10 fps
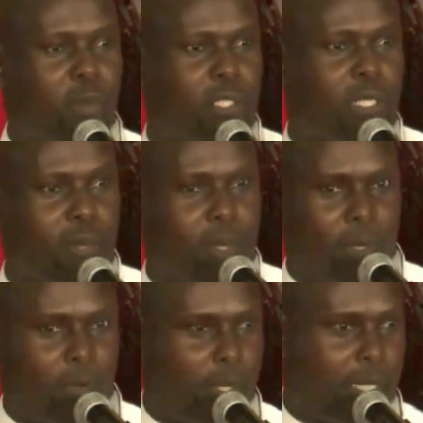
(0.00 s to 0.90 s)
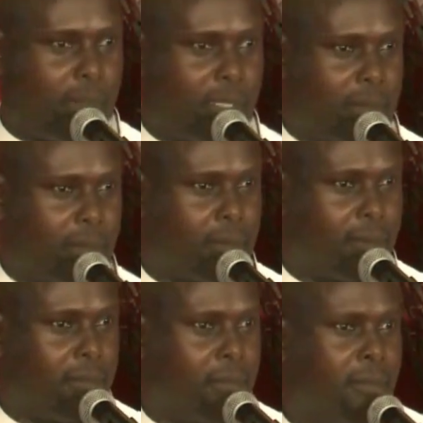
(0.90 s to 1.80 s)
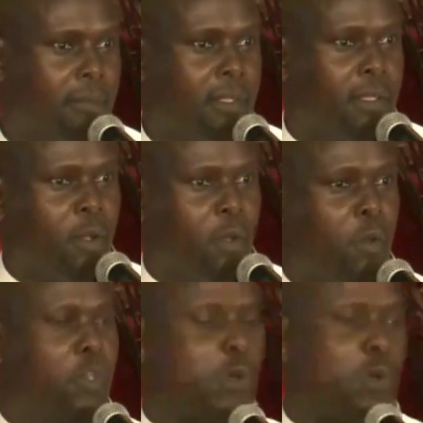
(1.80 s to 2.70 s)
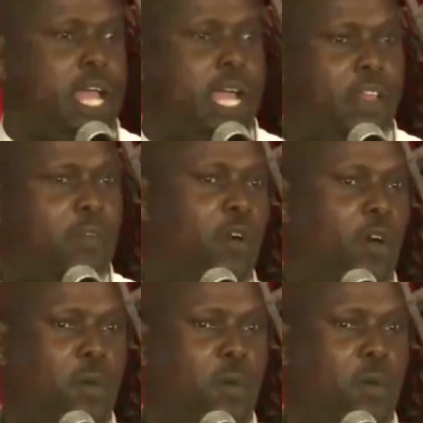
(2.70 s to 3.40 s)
Muslim member of parliament. Ukikuja hivyo